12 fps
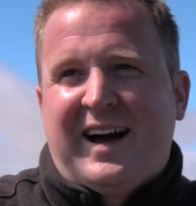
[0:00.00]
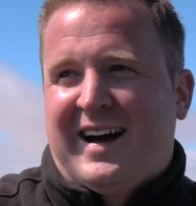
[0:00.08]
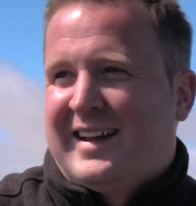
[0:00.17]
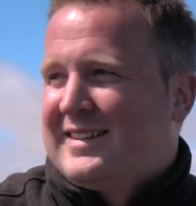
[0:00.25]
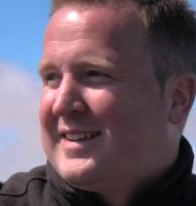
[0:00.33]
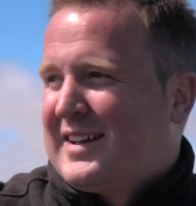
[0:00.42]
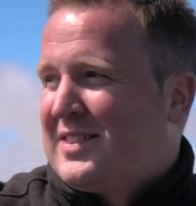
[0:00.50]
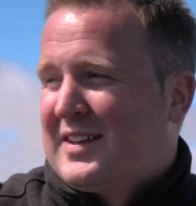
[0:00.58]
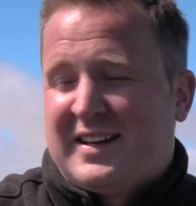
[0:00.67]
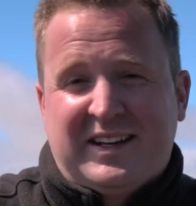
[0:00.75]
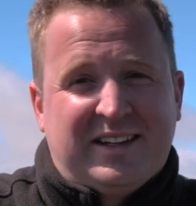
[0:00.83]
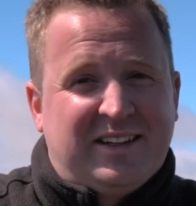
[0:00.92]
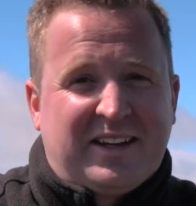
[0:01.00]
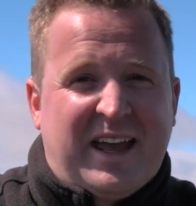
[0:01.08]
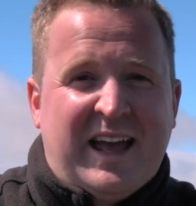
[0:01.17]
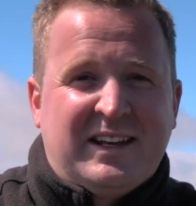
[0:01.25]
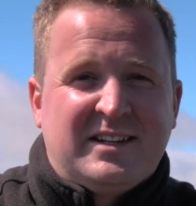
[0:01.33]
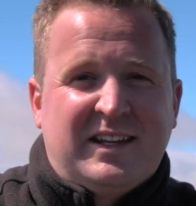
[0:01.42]
and I think I need like
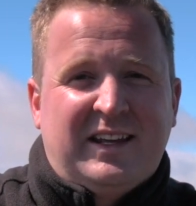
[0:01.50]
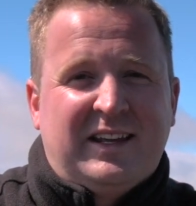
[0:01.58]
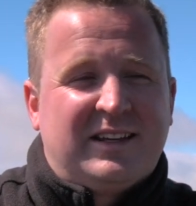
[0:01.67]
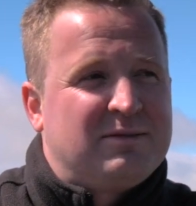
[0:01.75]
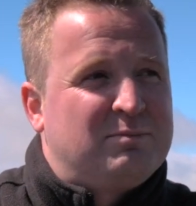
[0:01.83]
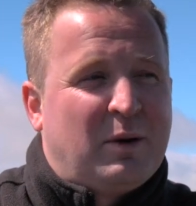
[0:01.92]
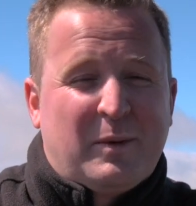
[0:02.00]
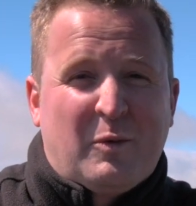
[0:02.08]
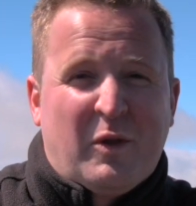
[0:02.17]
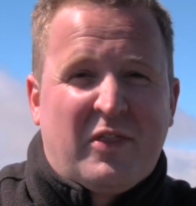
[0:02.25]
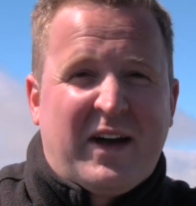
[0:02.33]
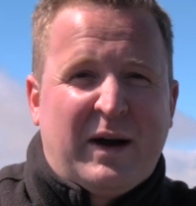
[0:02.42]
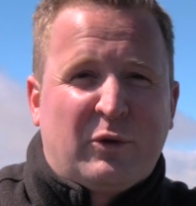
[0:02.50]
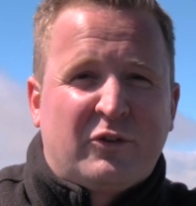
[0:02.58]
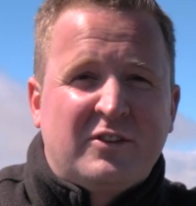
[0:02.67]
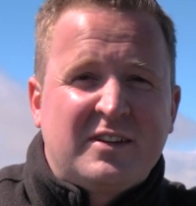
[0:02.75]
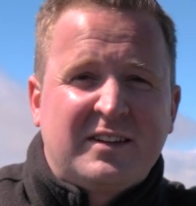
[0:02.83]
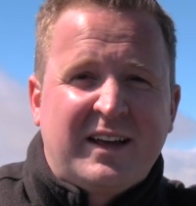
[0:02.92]
ND probably
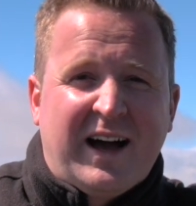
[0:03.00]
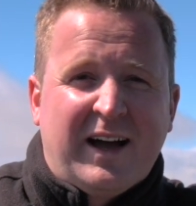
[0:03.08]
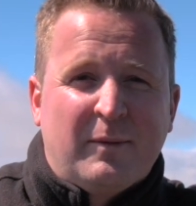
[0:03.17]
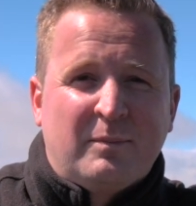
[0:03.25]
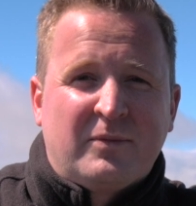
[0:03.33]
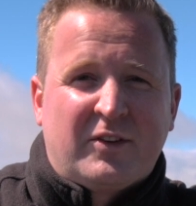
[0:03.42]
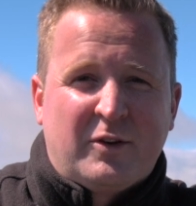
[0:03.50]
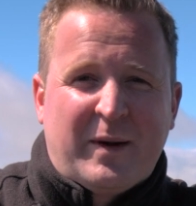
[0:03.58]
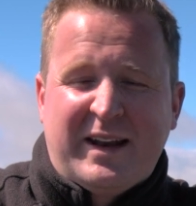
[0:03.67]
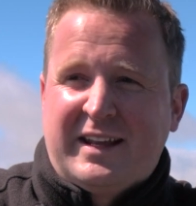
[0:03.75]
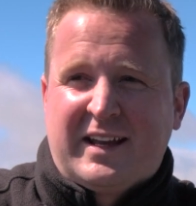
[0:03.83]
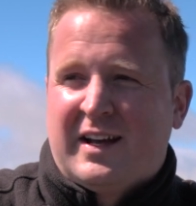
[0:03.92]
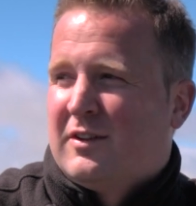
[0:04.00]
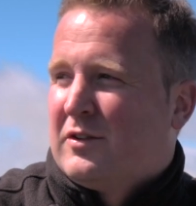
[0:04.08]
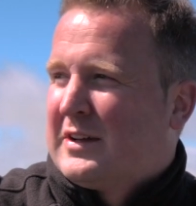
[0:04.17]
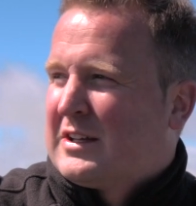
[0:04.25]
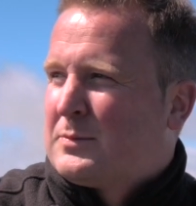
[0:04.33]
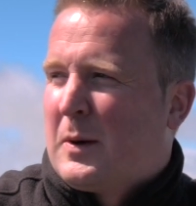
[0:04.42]
1000 to do any kind of
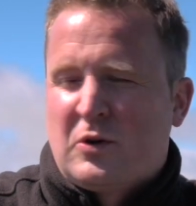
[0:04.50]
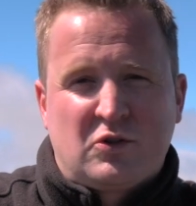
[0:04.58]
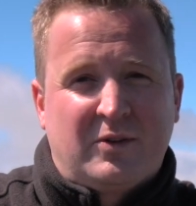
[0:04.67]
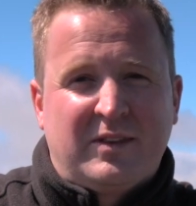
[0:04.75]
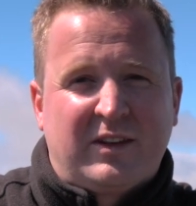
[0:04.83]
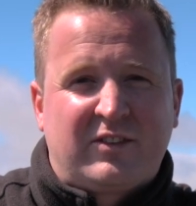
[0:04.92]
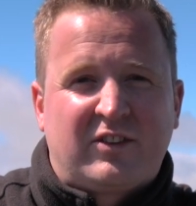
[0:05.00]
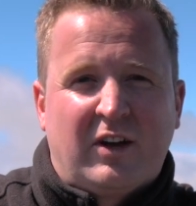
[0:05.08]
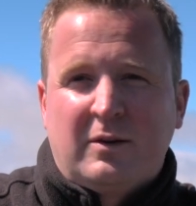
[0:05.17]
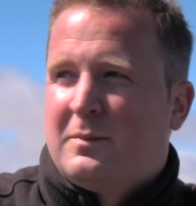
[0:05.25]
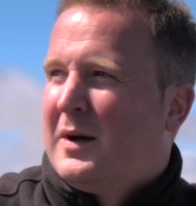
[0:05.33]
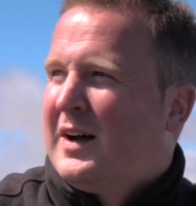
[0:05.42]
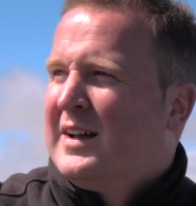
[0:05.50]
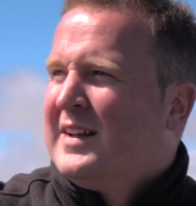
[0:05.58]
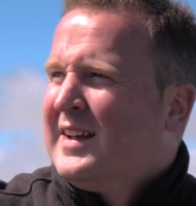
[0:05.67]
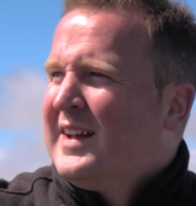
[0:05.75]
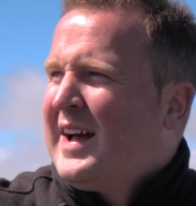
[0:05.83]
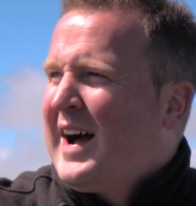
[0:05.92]
long exposure in this sun, but
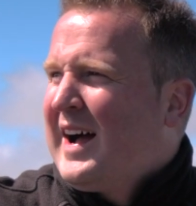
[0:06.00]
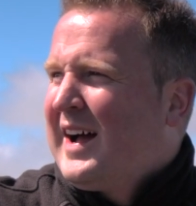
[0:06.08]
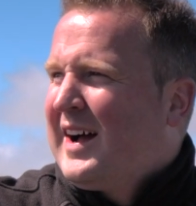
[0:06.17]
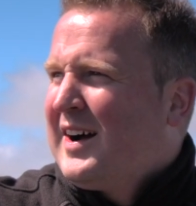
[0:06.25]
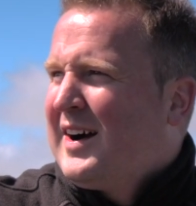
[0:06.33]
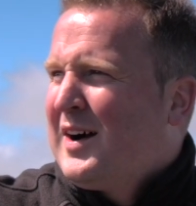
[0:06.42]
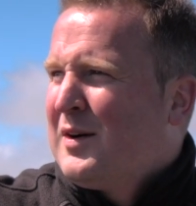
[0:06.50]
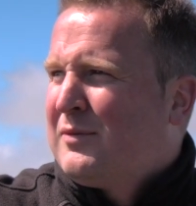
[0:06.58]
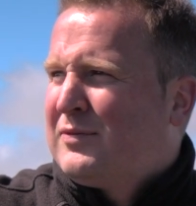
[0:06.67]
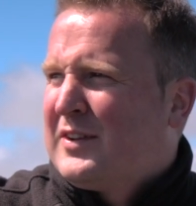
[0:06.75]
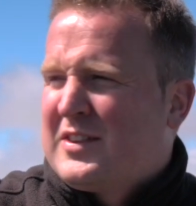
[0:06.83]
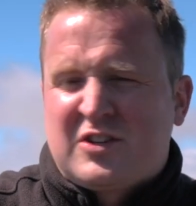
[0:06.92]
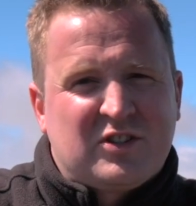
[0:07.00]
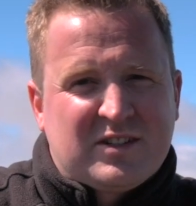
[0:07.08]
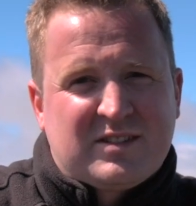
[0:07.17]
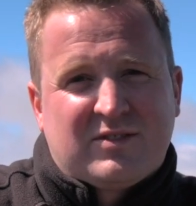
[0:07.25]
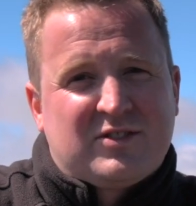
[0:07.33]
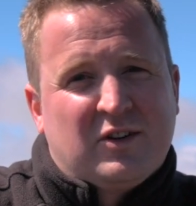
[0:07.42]
hopefully the
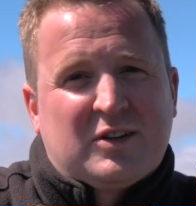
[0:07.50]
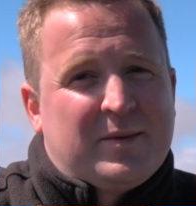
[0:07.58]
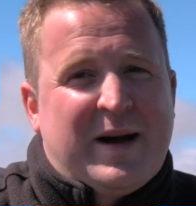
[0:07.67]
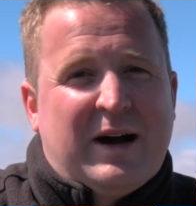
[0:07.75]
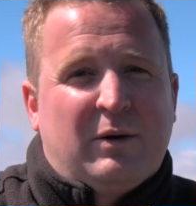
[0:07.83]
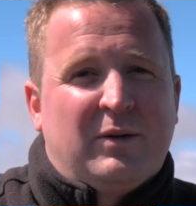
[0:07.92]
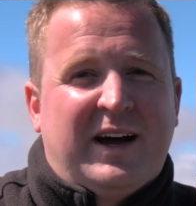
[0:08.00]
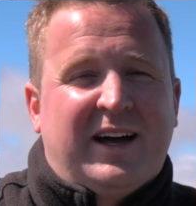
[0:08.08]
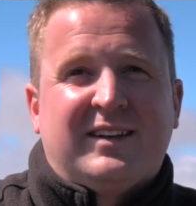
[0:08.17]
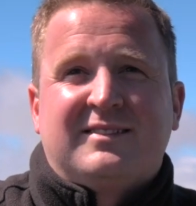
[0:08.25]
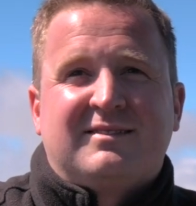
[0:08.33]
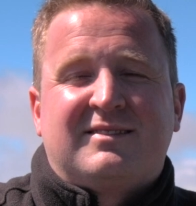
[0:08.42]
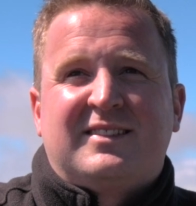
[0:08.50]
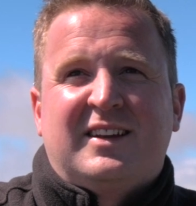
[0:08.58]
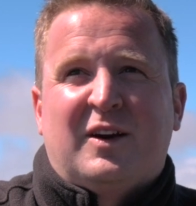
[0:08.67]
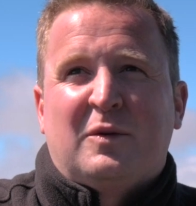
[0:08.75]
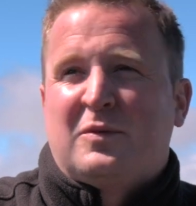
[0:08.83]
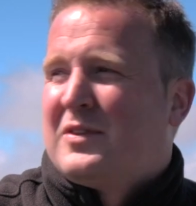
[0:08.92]
shots will still come out, and
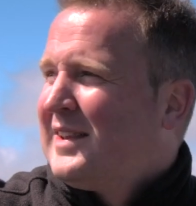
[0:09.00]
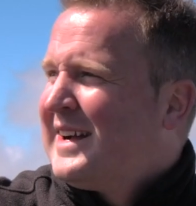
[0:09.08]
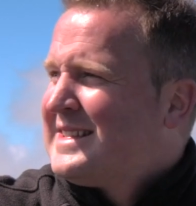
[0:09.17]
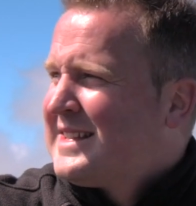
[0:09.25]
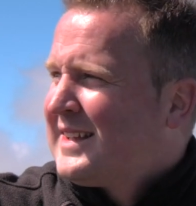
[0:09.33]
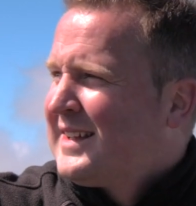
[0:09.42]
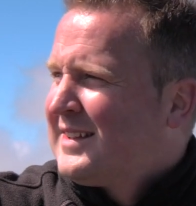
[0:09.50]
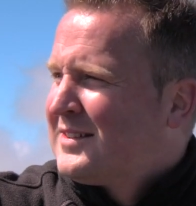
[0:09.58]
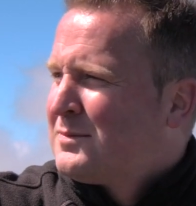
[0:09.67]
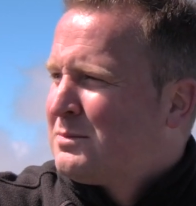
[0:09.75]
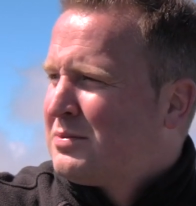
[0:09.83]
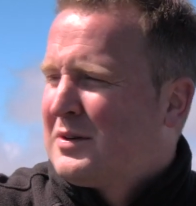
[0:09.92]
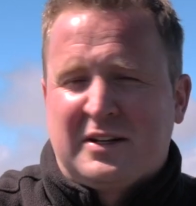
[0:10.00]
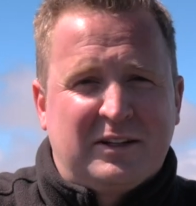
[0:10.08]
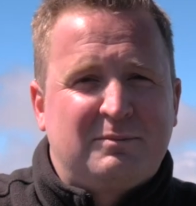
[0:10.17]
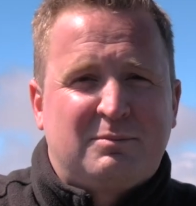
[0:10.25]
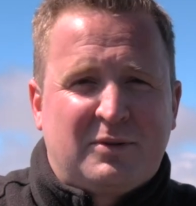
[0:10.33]
you know, the lighting is pretty